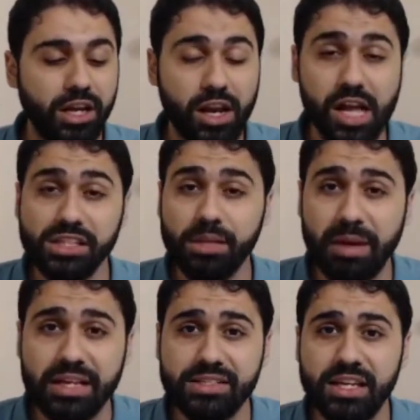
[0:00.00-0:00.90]
Learn the
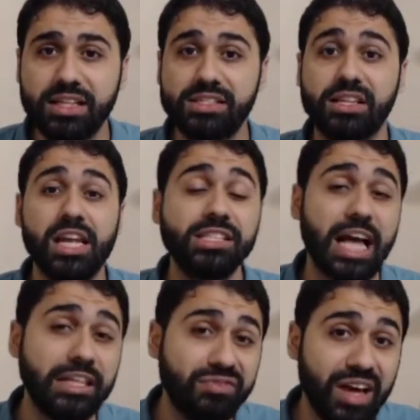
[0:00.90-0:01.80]
basics, learn
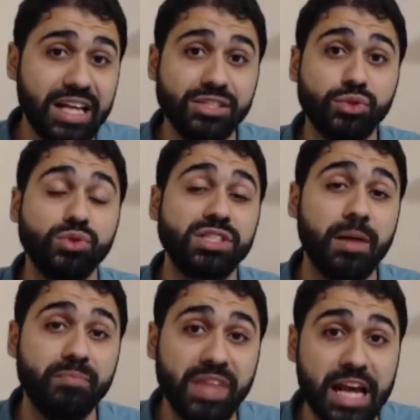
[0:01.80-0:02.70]
the advanced, do
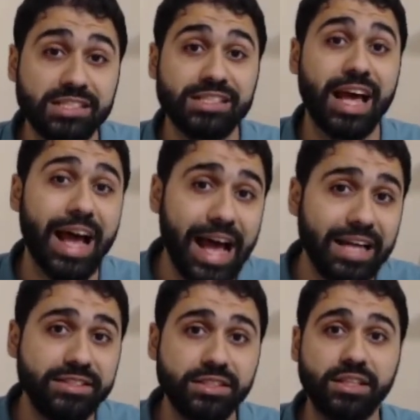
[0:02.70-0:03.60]
some tests,
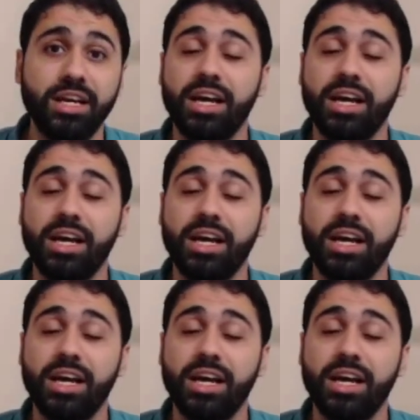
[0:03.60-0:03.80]
ask.